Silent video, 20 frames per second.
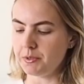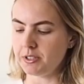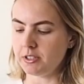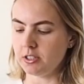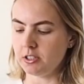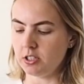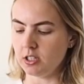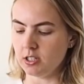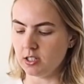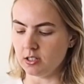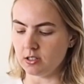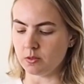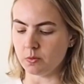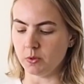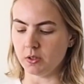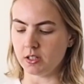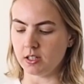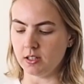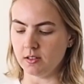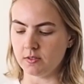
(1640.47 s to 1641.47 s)
stitching is
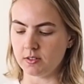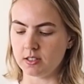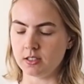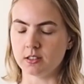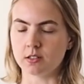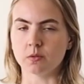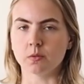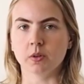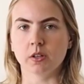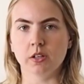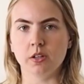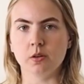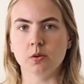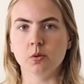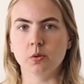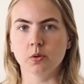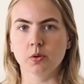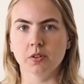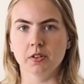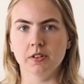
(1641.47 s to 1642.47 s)
what gives this really
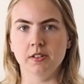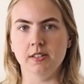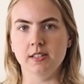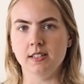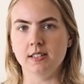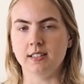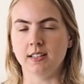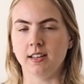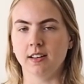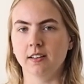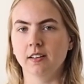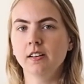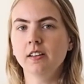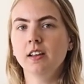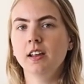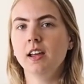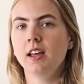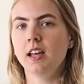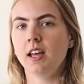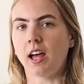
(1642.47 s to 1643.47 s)
cool
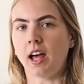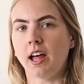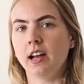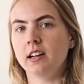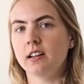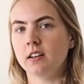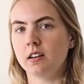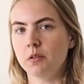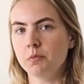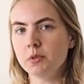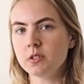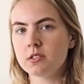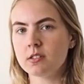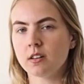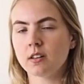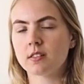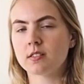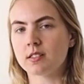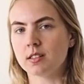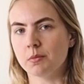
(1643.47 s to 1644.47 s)
detail, and it almost
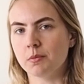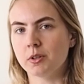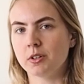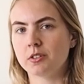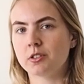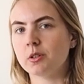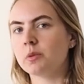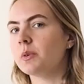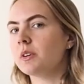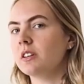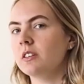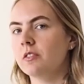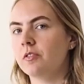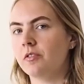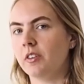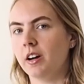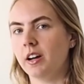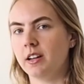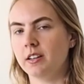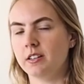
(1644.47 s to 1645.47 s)
looks similar to what you
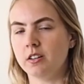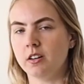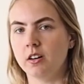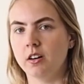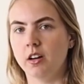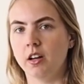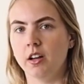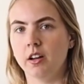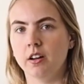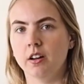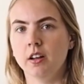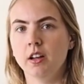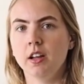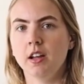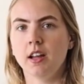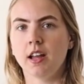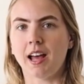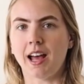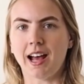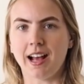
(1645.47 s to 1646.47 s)
find on
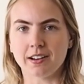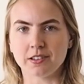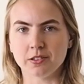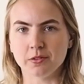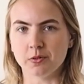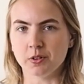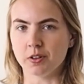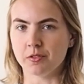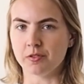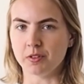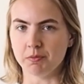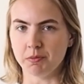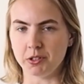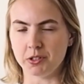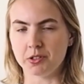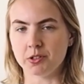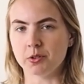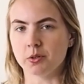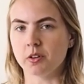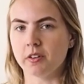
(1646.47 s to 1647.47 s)
activewear from the
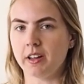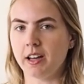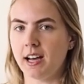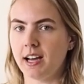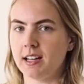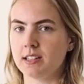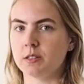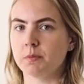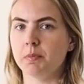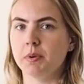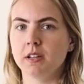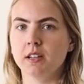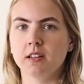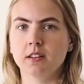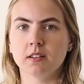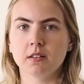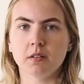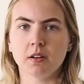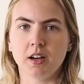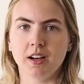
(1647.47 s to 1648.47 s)
store that has
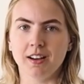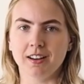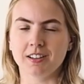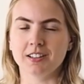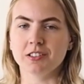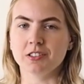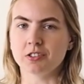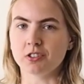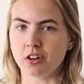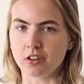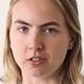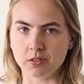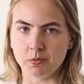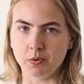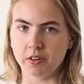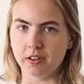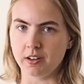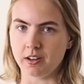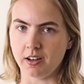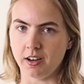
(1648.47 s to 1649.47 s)
been uh, constructed
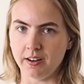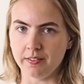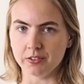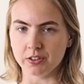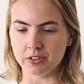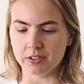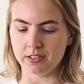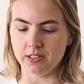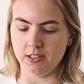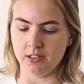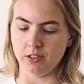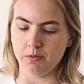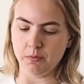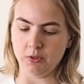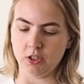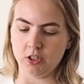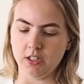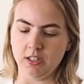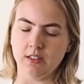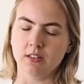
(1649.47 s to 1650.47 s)
with a cover stitch
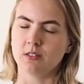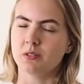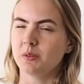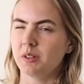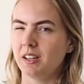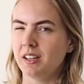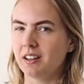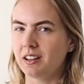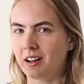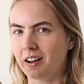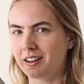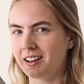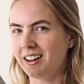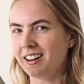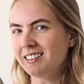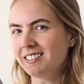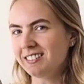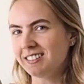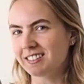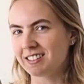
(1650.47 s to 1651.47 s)
machine. So it
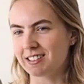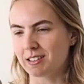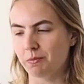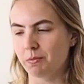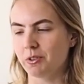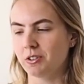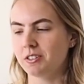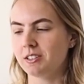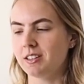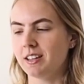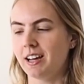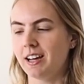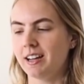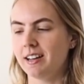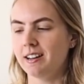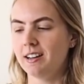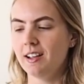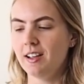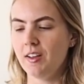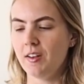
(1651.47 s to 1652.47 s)
kind of looks similar to that.